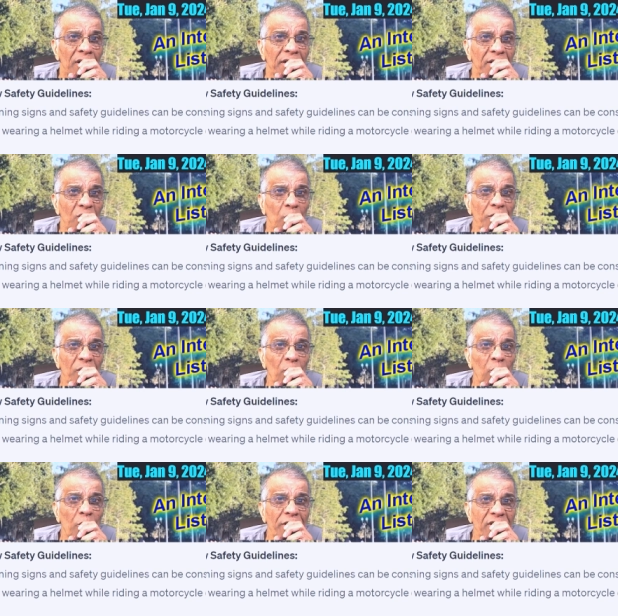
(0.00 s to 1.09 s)
Ignoring
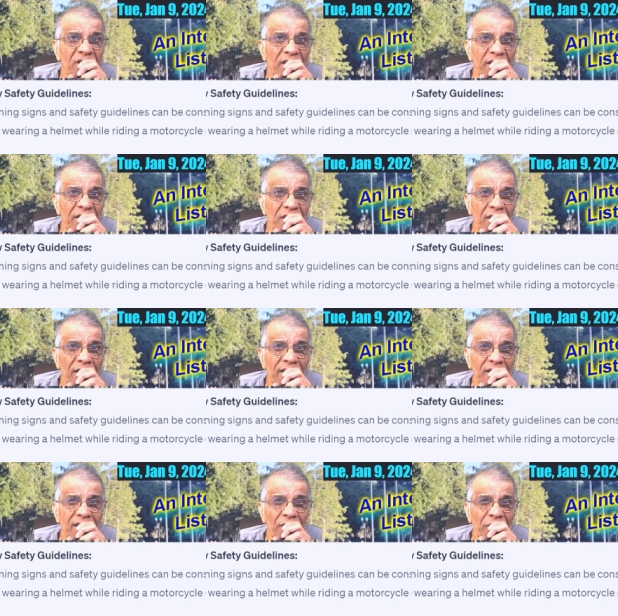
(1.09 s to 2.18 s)
warning signs and
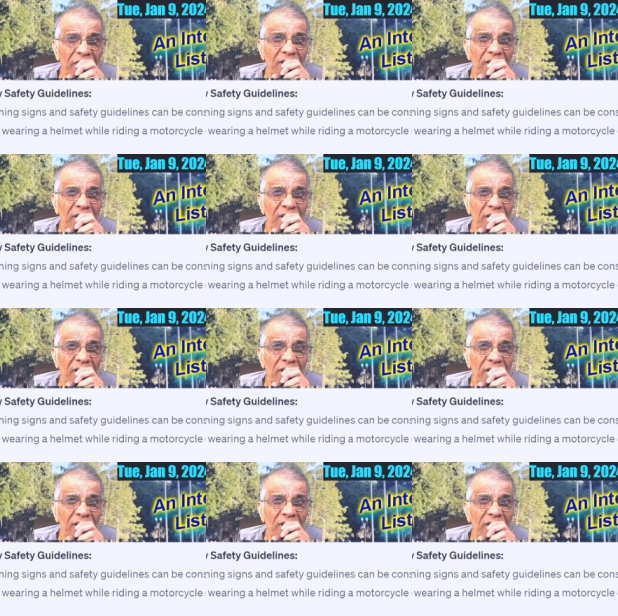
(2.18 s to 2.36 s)
safety